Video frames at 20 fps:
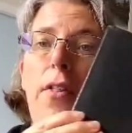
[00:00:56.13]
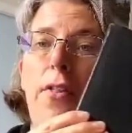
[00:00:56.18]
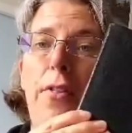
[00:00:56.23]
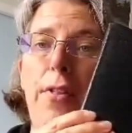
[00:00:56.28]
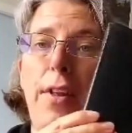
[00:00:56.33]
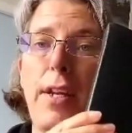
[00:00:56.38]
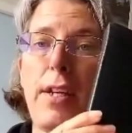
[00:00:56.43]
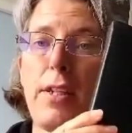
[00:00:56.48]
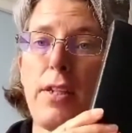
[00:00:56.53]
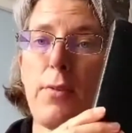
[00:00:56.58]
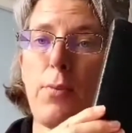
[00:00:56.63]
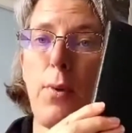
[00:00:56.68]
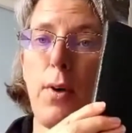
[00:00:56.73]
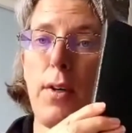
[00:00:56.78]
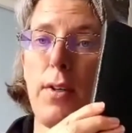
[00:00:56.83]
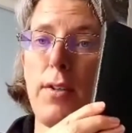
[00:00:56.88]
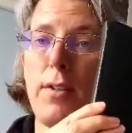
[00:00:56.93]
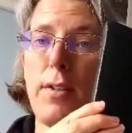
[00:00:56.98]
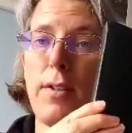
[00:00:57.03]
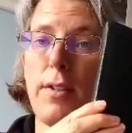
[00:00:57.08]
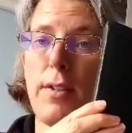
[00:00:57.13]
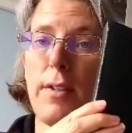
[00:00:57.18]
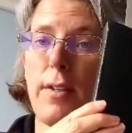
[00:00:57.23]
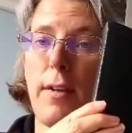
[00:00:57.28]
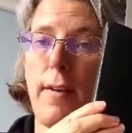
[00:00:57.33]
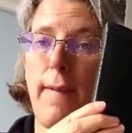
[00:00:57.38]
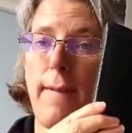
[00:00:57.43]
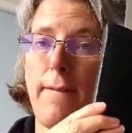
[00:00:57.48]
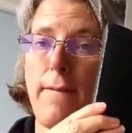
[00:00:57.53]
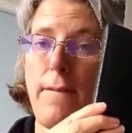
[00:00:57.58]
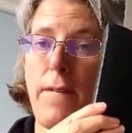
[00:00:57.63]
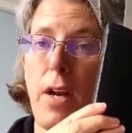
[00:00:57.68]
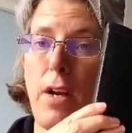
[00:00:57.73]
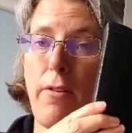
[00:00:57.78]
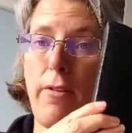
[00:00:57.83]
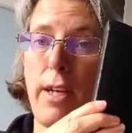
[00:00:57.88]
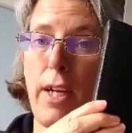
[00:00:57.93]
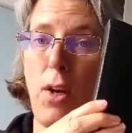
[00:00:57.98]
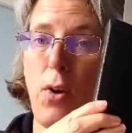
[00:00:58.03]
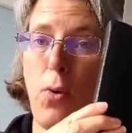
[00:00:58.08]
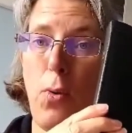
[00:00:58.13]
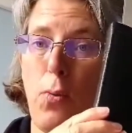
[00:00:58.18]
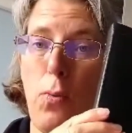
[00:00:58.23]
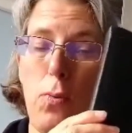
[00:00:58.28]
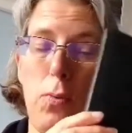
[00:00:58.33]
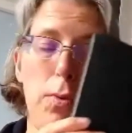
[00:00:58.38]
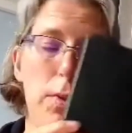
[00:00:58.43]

This one's very old.